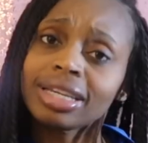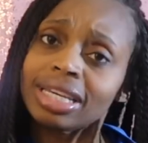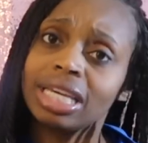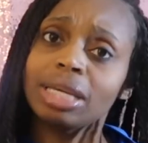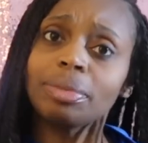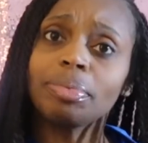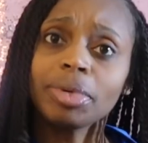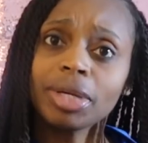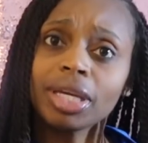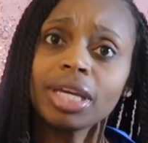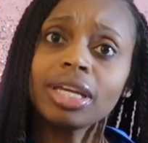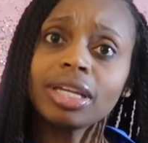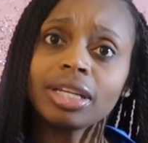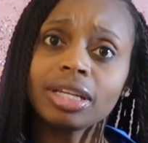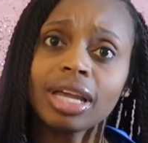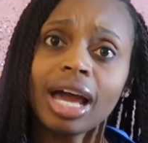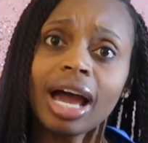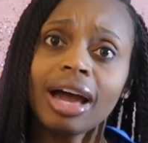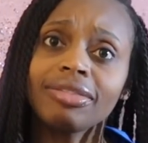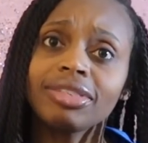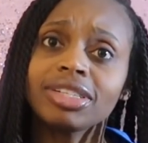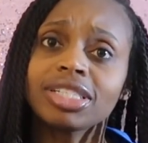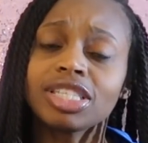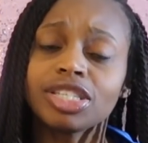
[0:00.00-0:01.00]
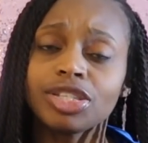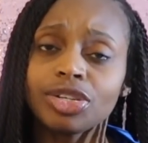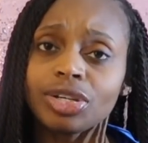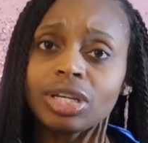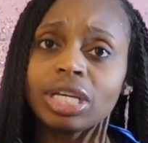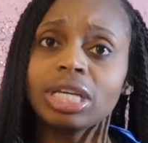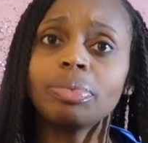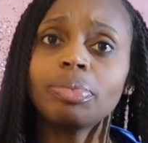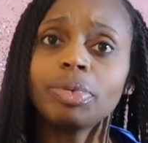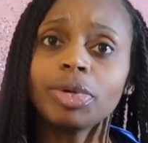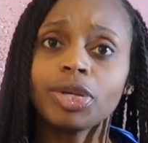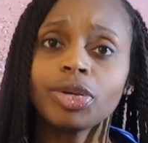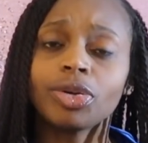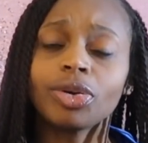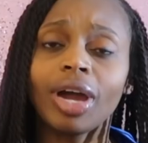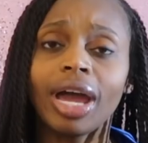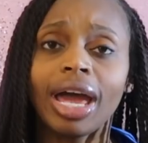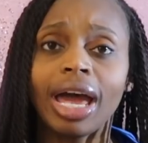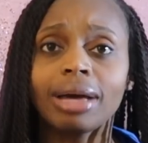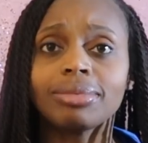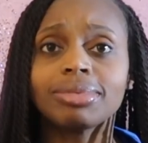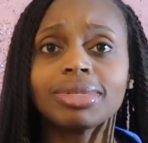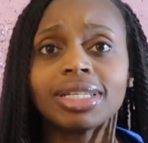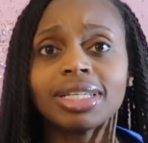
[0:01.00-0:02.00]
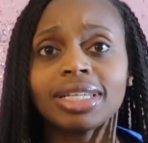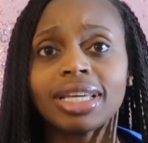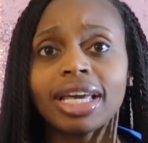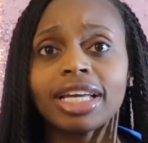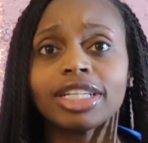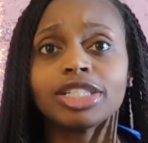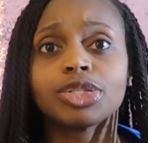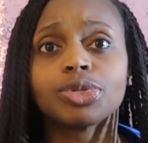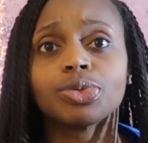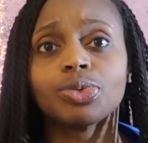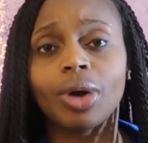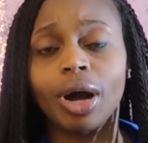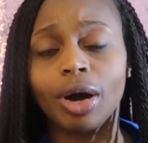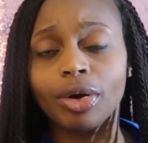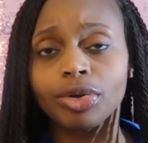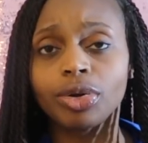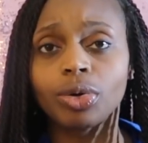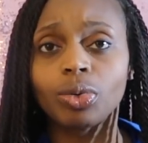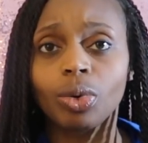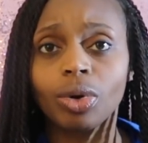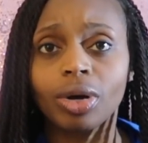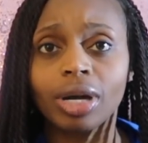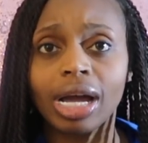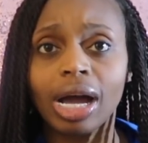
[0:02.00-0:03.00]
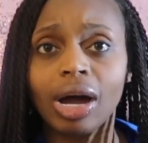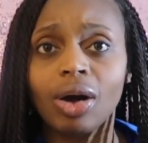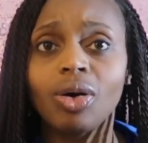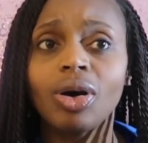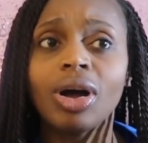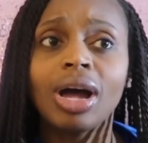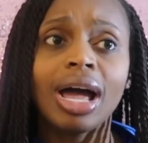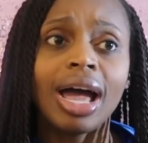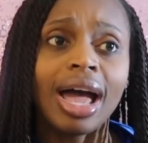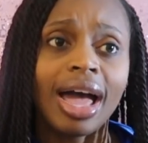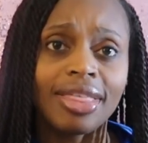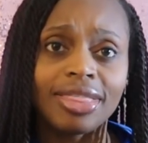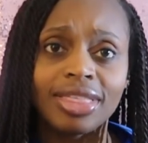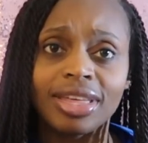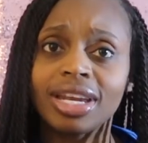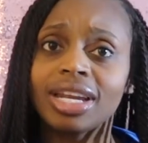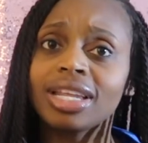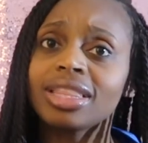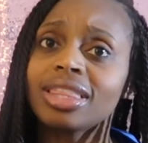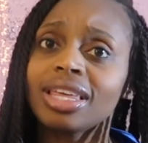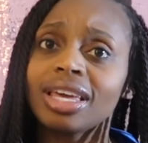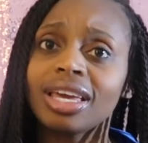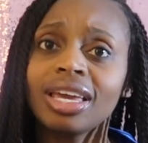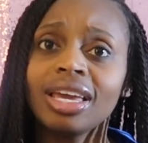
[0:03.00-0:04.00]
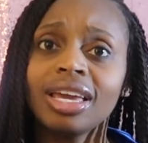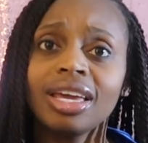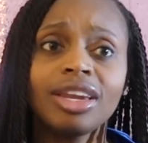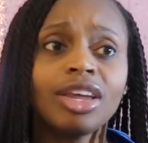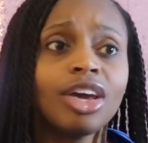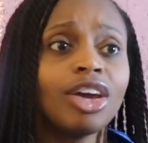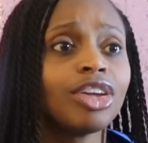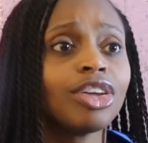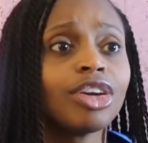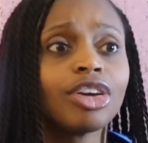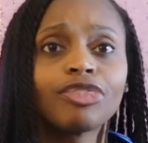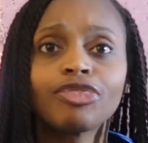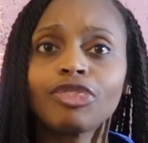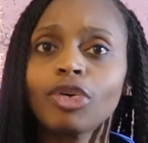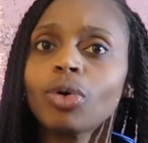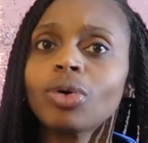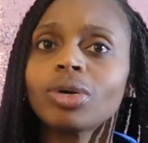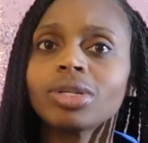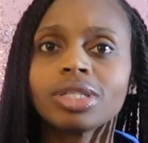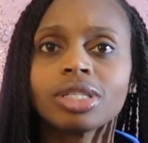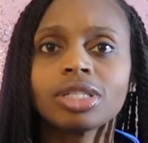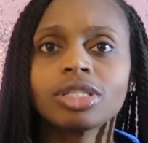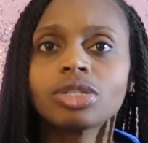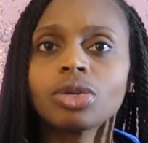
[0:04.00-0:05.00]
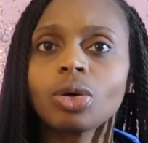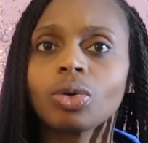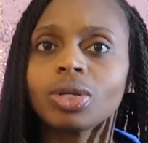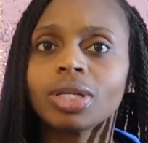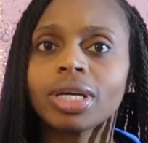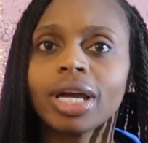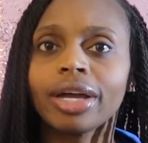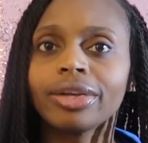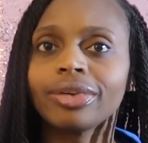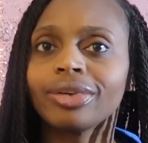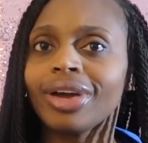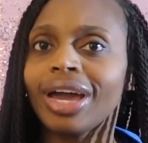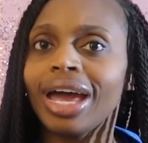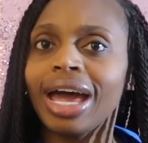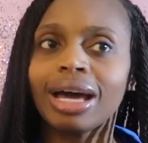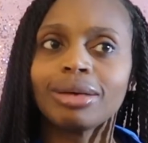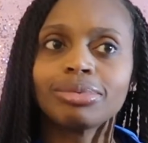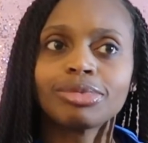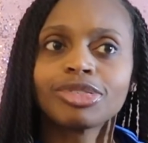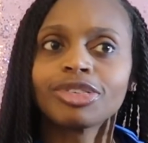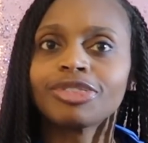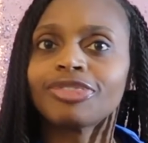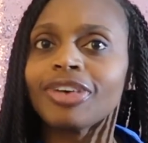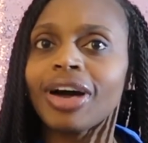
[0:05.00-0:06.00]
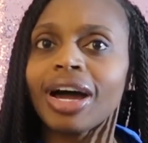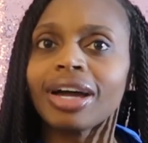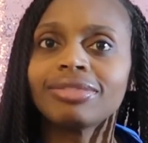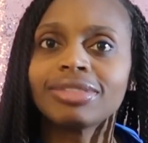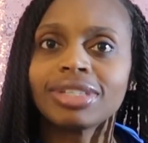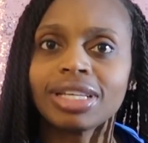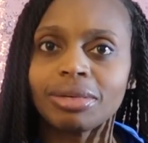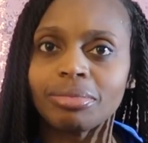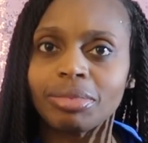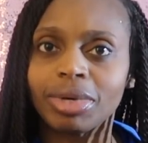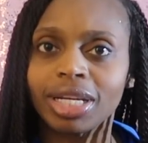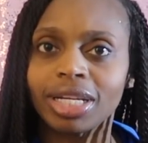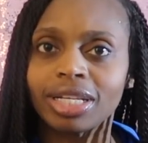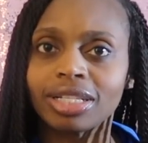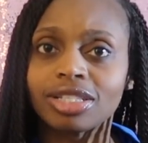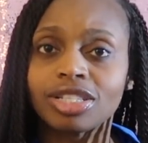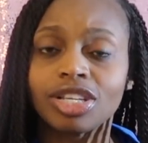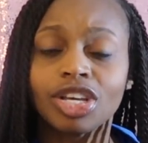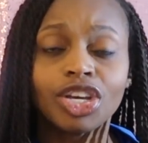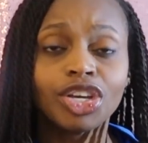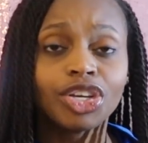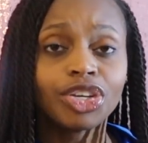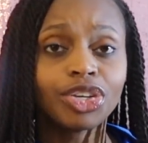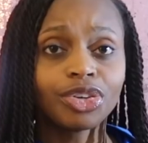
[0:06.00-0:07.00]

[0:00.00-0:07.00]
Obviously you're keeping your abs engaged throughout your workout, and then at the end you're focusing solely on your abs for 5-10 minutes.